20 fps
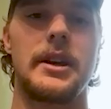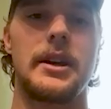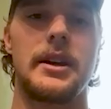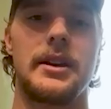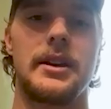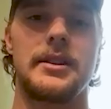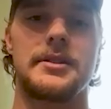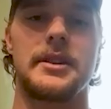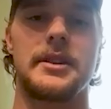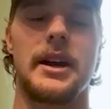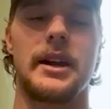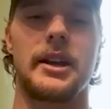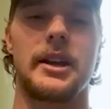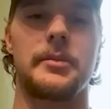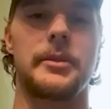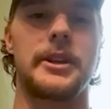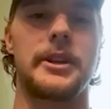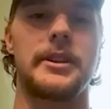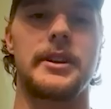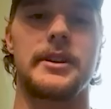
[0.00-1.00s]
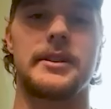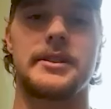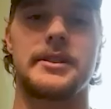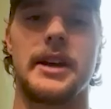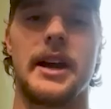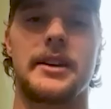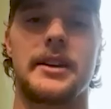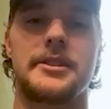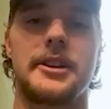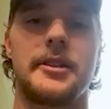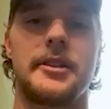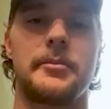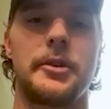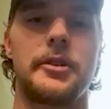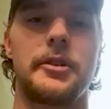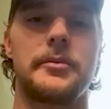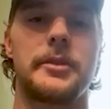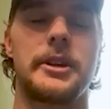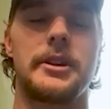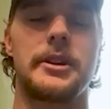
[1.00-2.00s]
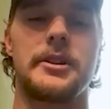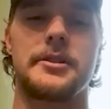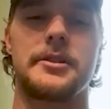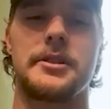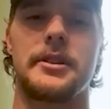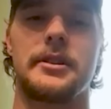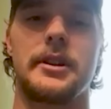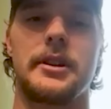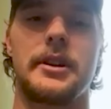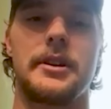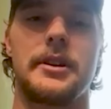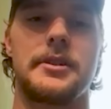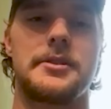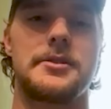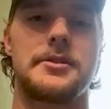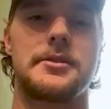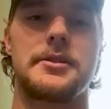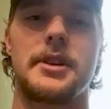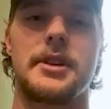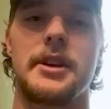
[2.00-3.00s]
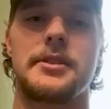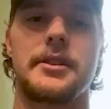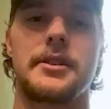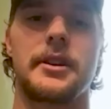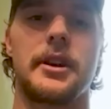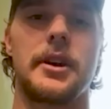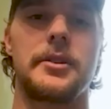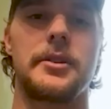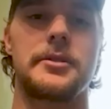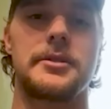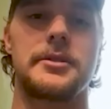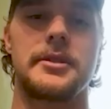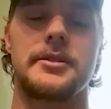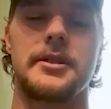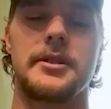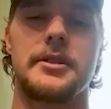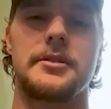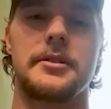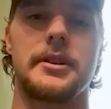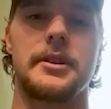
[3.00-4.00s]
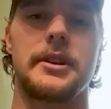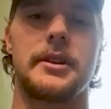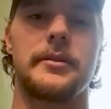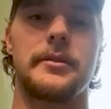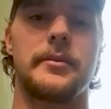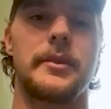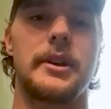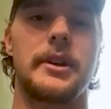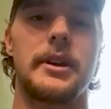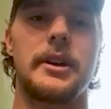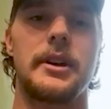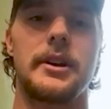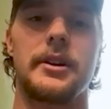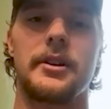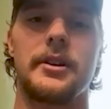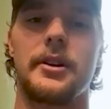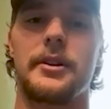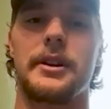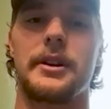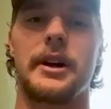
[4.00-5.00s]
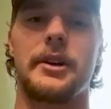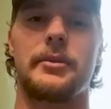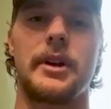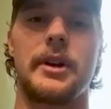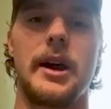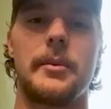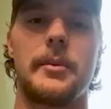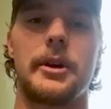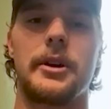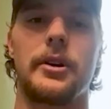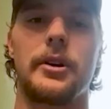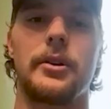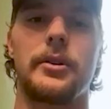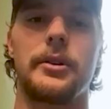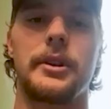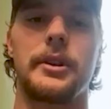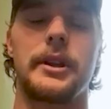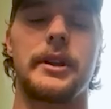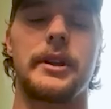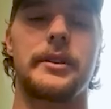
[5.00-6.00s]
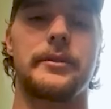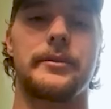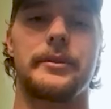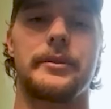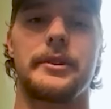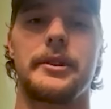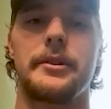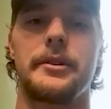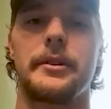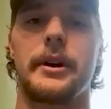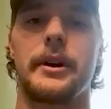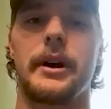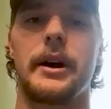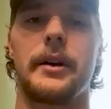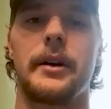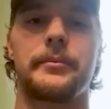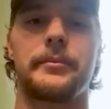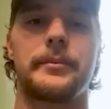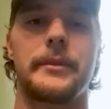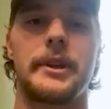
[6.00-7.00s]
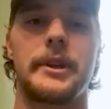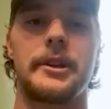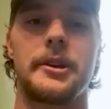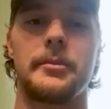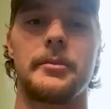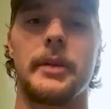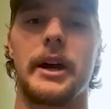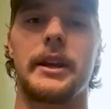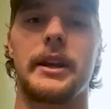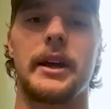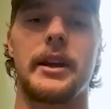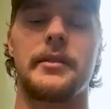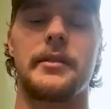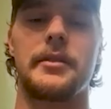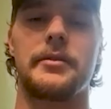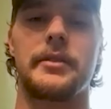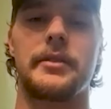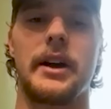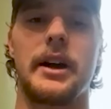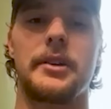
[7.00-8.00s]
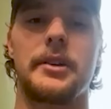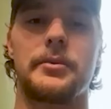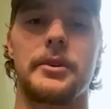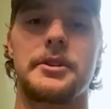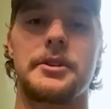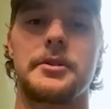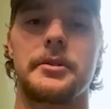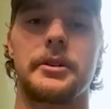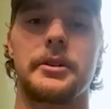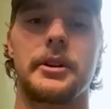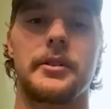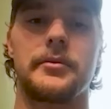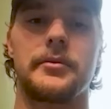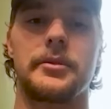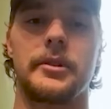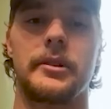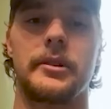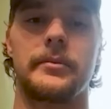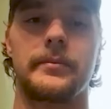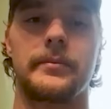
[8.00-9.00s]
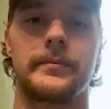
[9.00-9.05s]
it's not going to be the exact same movement and you're sitting there and chasing ghosts essentially and yeah. going down a rabbit hole that you uh you might not ever find what you were looking for